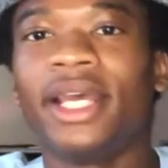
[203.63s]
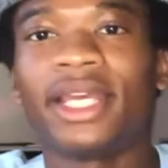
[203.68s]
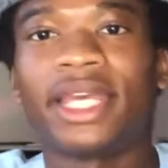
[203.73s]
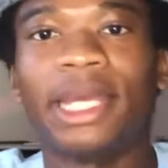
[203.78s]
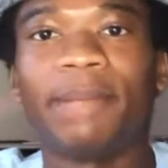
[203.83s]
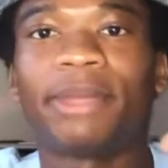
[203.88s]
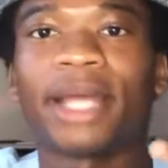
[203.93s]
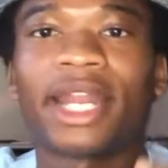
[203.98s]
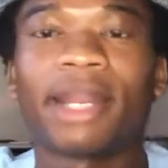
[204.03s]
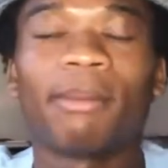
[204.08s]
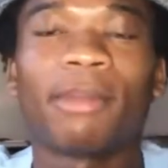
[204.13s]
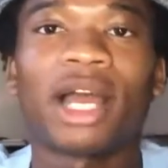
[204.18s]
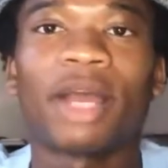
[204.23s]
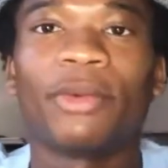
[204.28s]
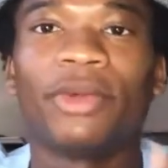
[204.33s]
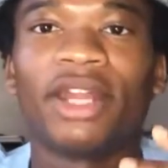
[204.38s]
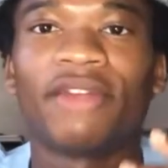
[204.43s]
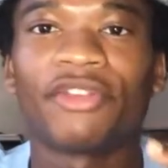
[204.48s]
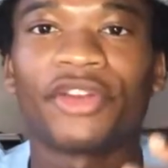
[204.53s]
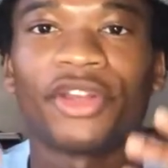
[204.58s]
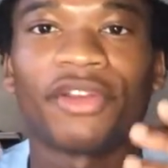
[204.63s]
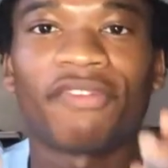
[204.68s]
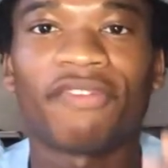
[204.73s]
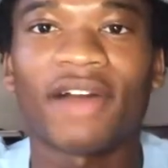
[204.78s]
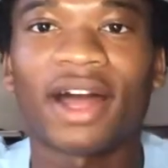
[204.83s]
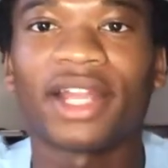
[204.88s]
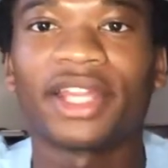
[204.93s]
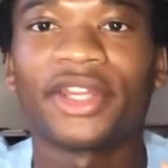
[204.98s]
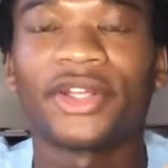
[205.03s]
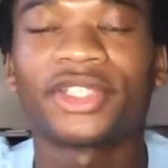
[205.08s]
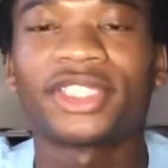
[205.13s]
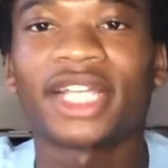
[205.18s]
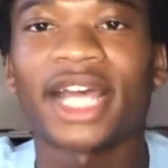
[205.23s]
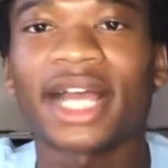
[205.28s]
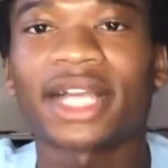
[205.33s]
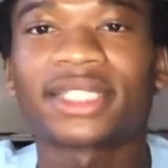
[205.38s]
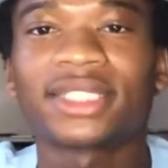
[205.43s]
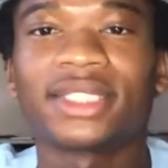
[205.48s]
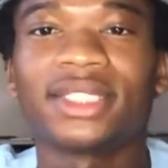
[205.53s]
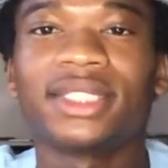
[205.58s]
Keep that in mind whenever you're filing your
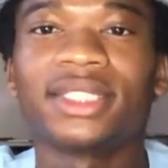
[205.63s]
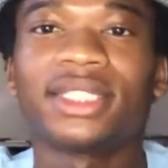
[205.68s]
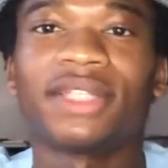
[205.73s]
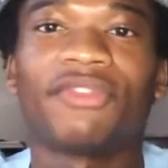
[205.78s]
taxes.